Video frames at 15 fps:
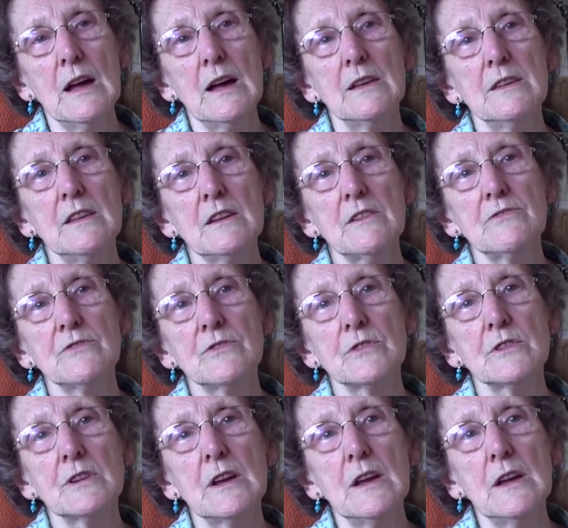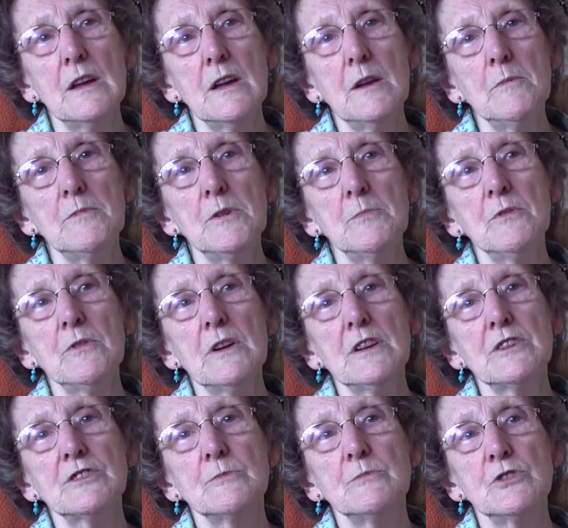And therefore, people
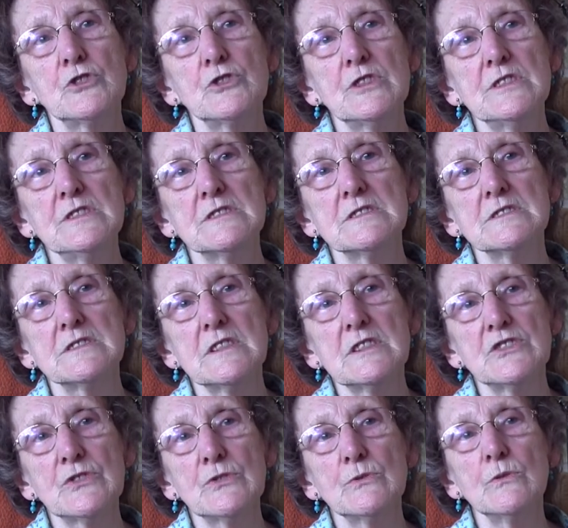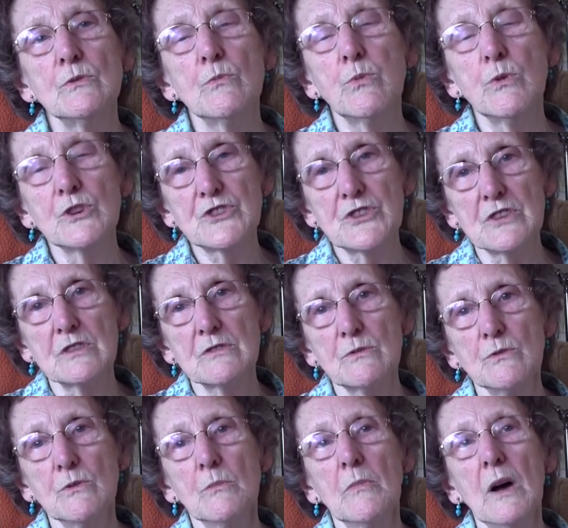had to be treated as though it was their
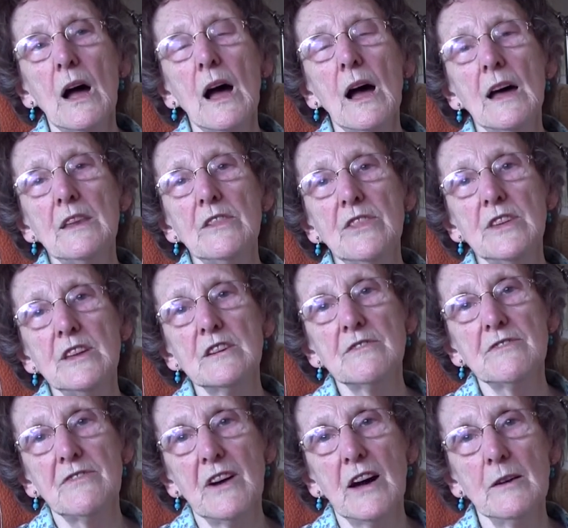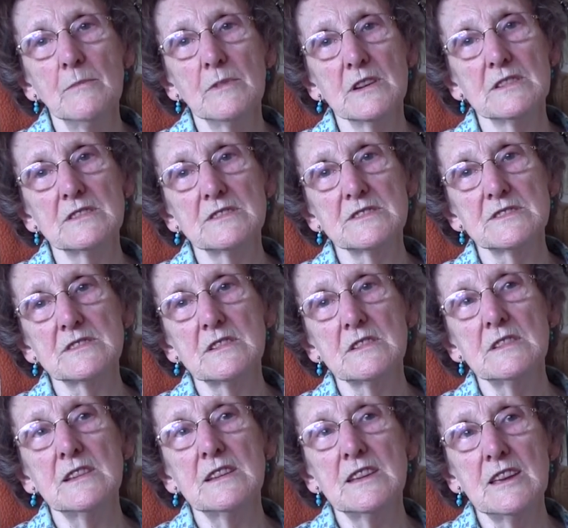home and their families.
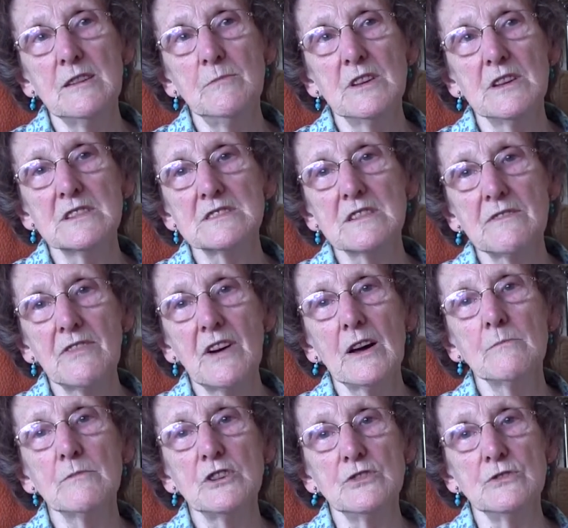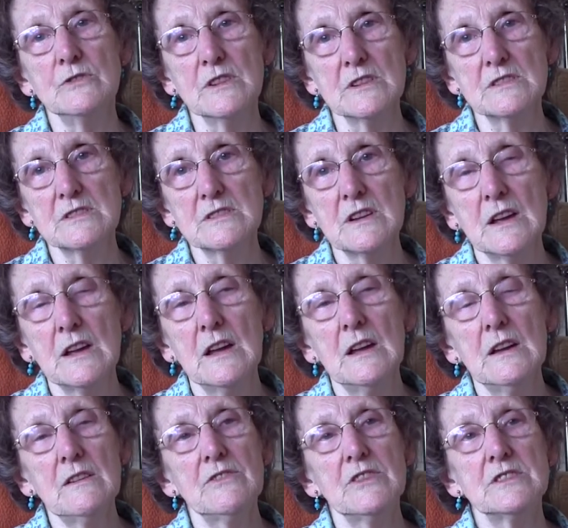They came in as a family unit.
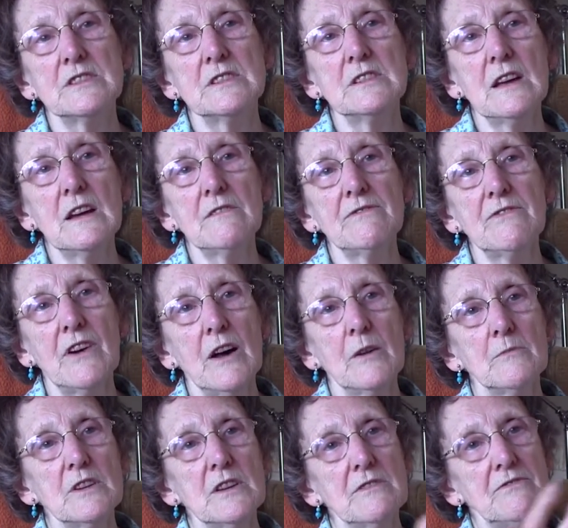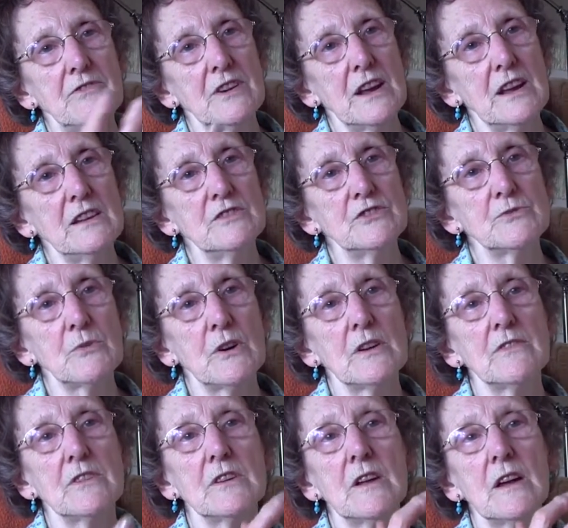If they didn't have family, friends,
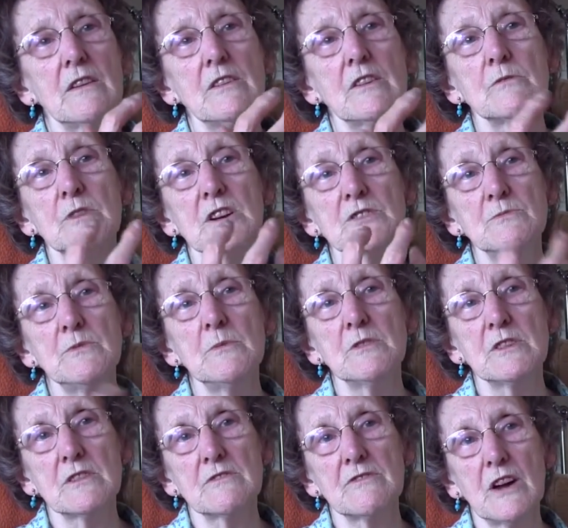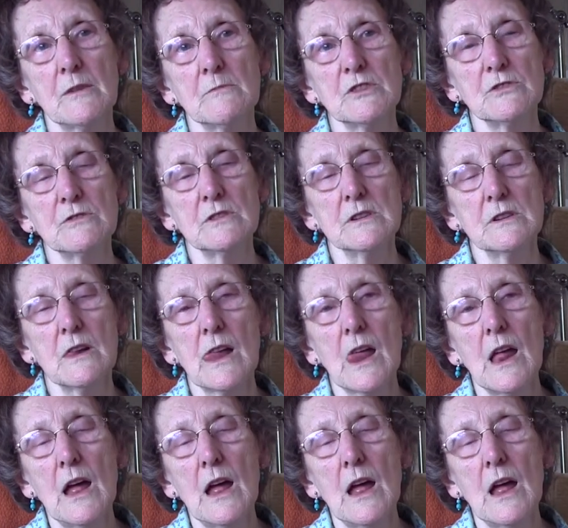whatever, otherwise, we were their family unit.